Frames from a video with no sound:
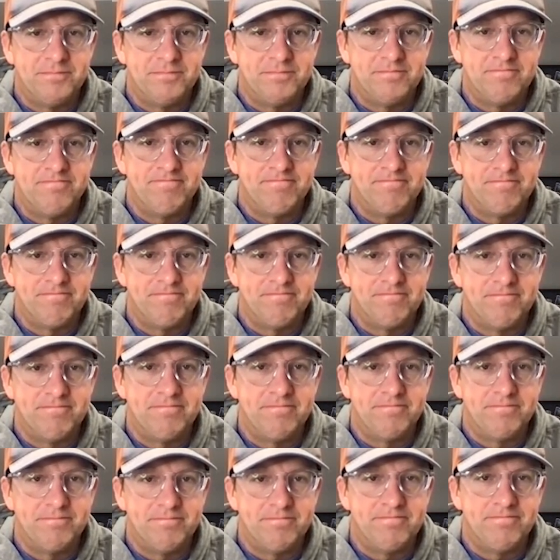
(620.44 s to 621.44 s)

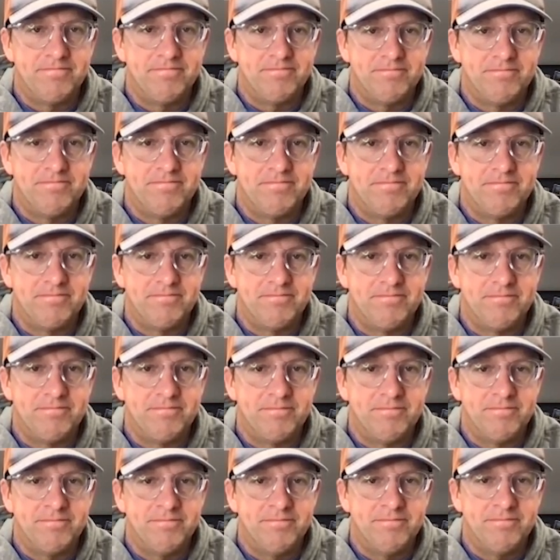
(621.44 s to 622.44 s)

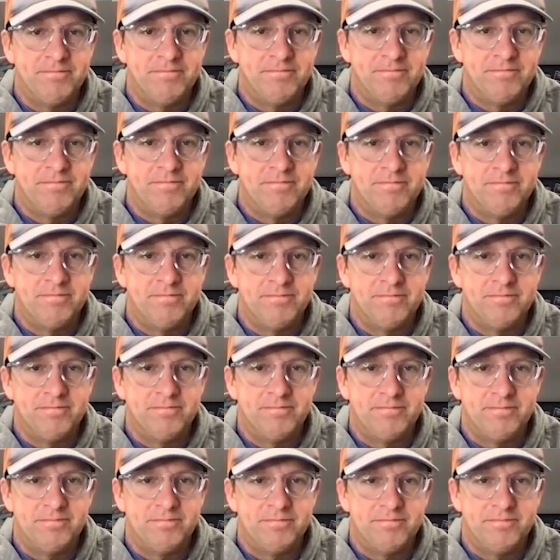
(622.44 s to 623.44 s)

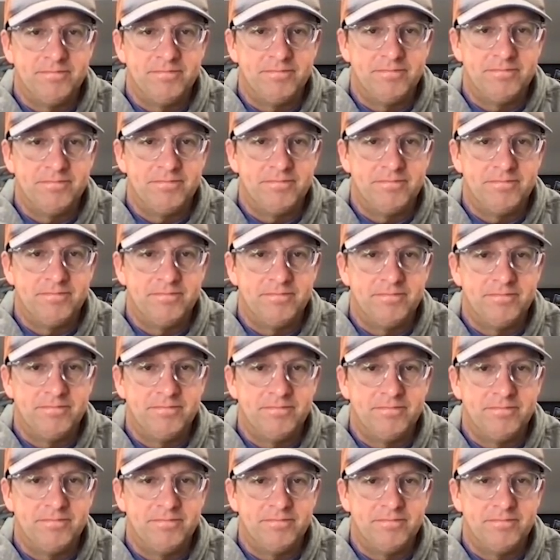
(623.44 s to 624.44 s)

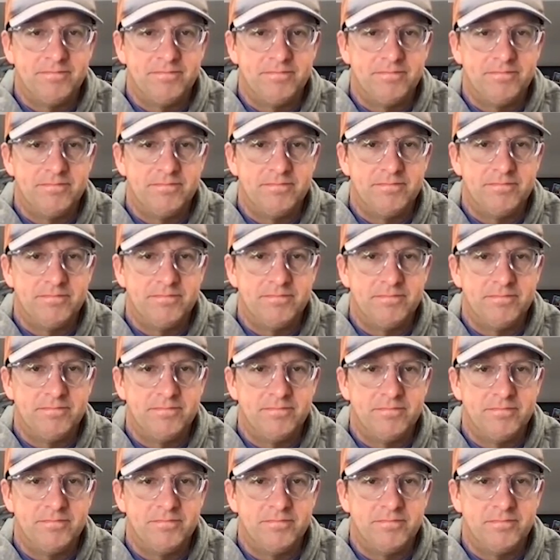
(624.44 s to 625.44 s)

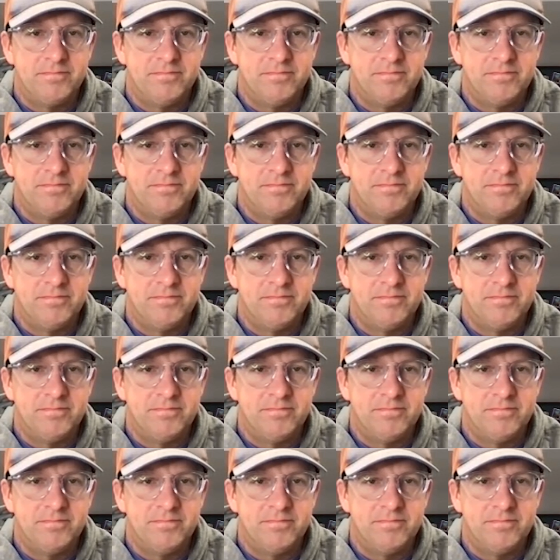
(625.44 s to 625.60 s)
The person shown says nothing.